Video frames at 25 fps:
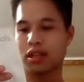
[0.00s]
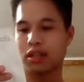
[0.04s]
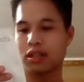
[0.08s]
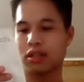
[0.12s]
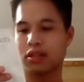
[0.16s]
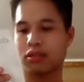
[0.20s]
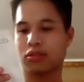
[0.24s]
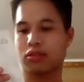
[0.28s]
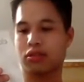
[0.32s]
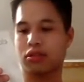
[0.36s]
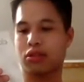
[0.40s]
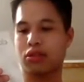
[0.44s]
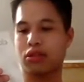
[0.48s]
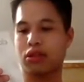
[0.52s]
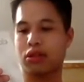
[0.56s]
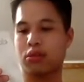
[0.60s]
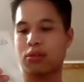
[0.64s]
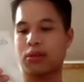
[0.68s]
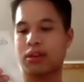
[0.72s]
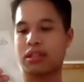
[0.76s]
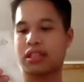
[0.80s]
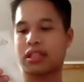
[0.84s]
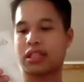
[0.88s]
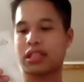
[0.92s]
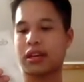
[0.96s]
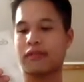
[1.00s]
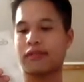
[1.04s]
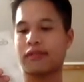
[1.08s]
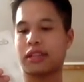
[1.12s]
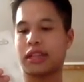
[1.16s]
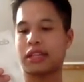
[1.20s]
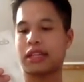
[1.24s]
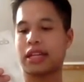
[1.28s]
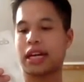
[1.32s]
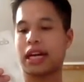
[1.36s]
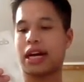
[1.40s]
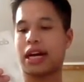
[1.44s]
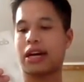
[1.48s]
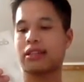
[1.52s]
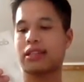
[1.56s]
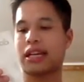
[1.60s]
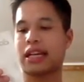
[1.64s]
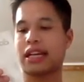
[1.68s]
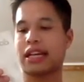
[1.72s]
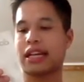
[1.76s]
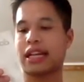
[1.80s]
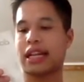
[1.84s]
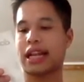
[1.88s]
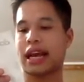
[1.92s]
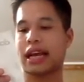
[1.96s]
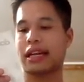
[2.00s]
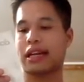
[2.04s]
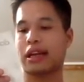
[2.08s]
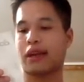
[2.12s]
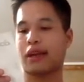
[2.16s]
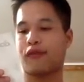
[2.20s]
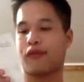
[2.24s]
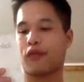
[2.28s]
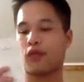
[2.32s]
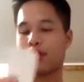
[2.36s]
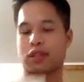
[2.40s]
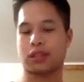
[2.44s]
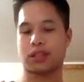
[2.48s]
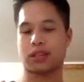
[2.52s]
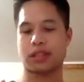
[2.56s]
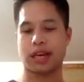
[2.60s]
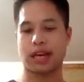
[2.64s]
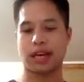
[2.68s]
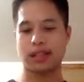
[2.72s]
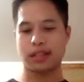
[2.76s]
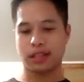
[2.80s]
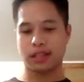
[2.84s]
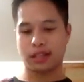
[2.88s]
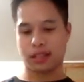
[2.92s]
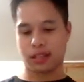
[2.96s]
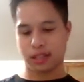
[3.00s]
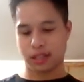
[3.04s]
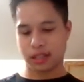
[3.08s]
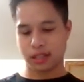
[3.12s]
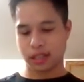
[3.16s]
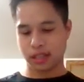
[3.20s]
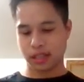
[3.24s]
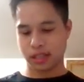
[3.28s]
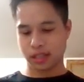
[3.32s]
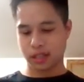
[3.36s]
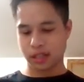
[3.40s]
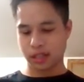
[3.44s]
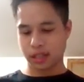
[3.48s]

So total was seventeen dollars and ninety four cents.